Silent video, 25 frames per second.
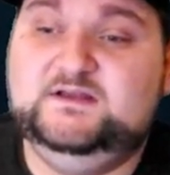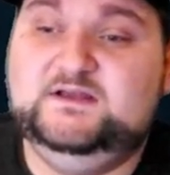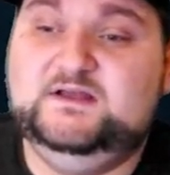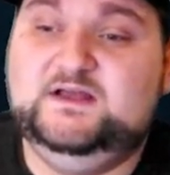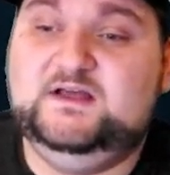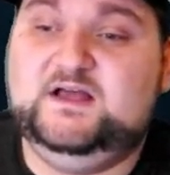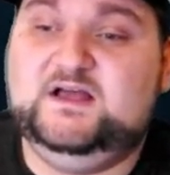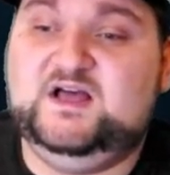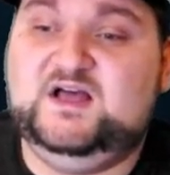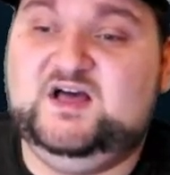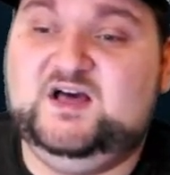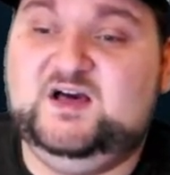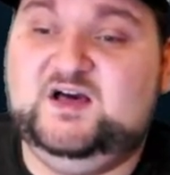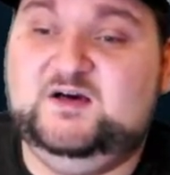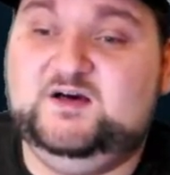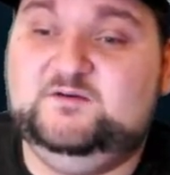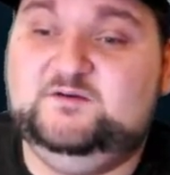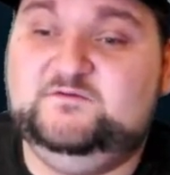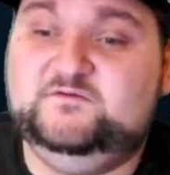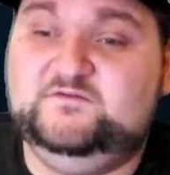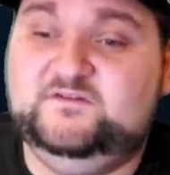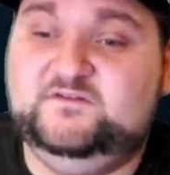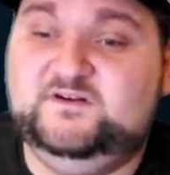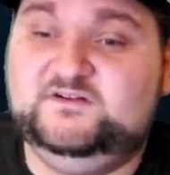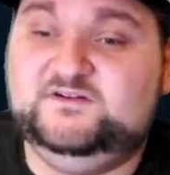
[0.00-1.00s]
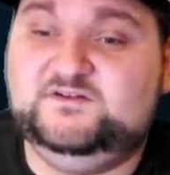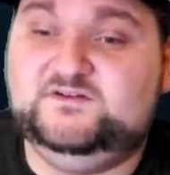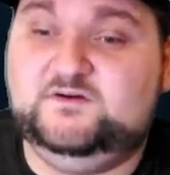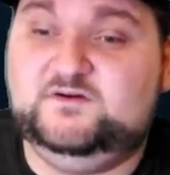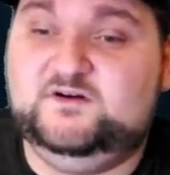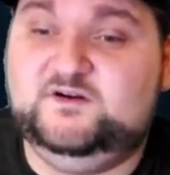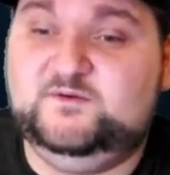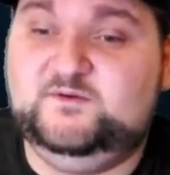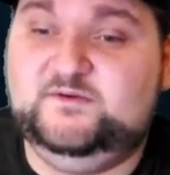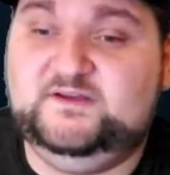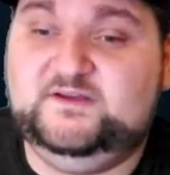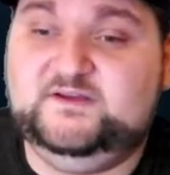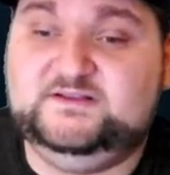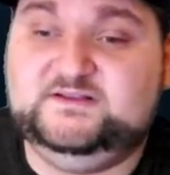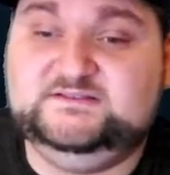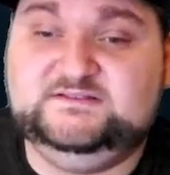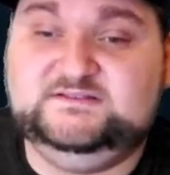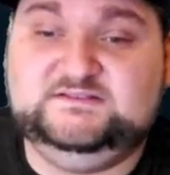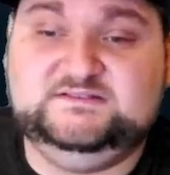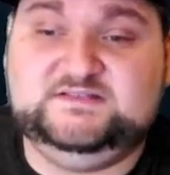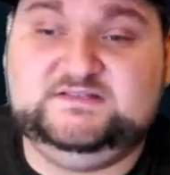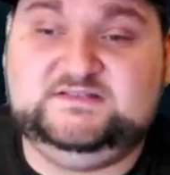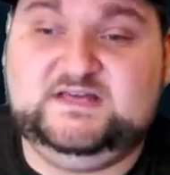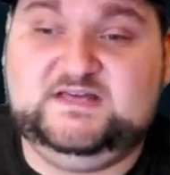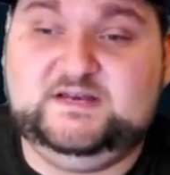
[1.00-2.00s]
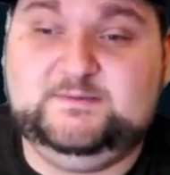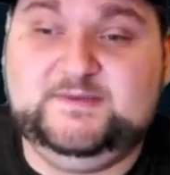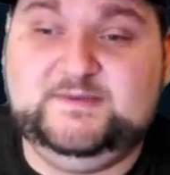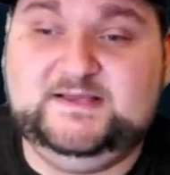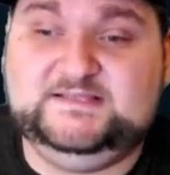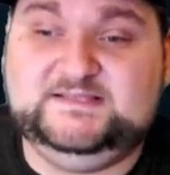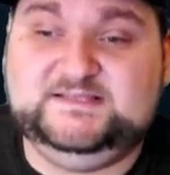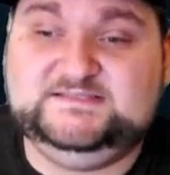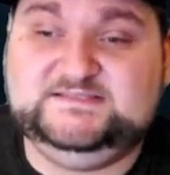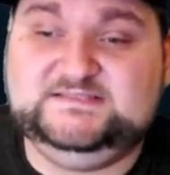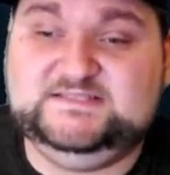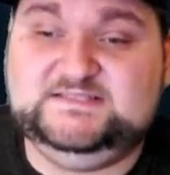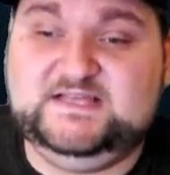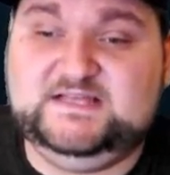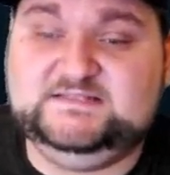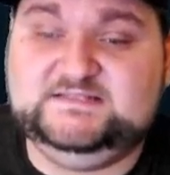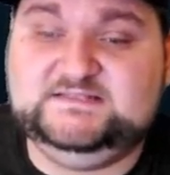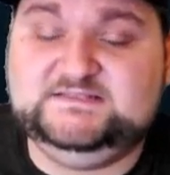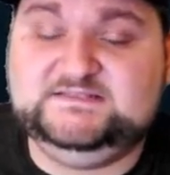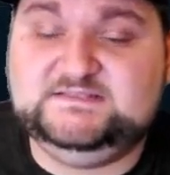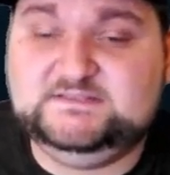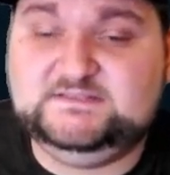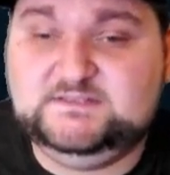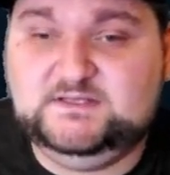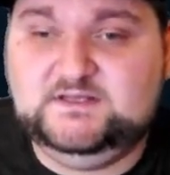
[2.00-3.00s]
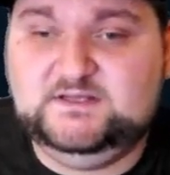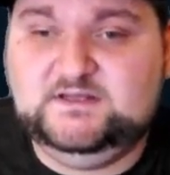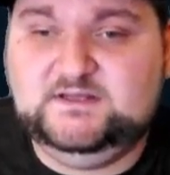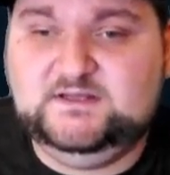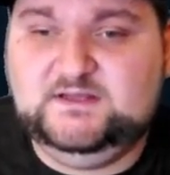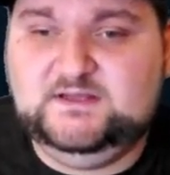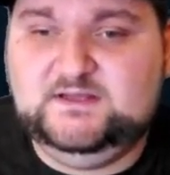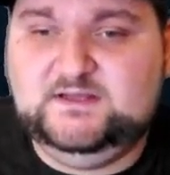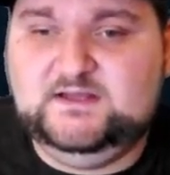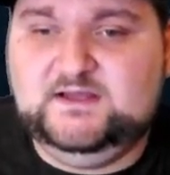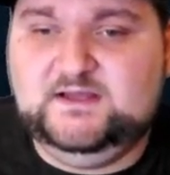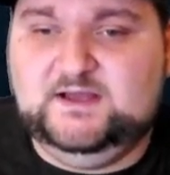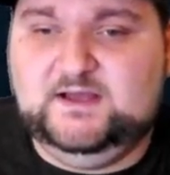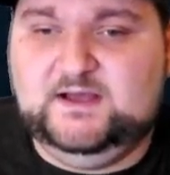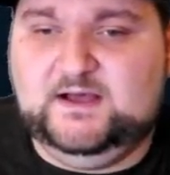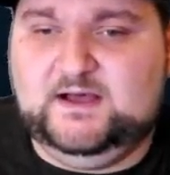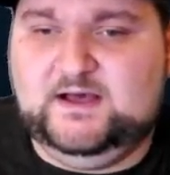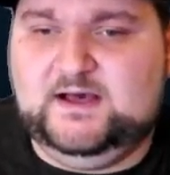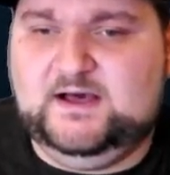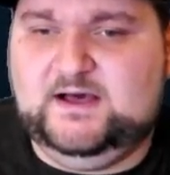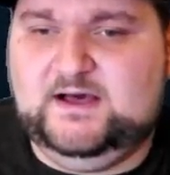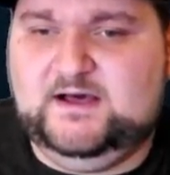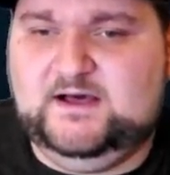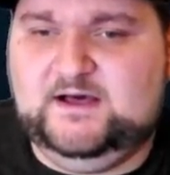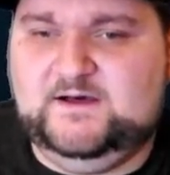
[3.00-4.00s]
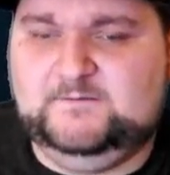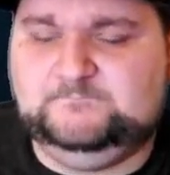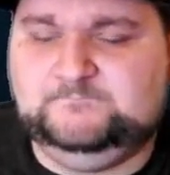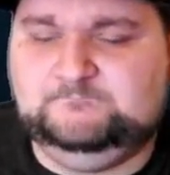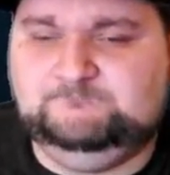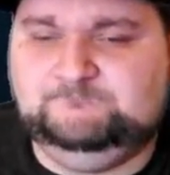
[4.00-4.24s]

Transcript: for a tournament because it just kind of makes sense. So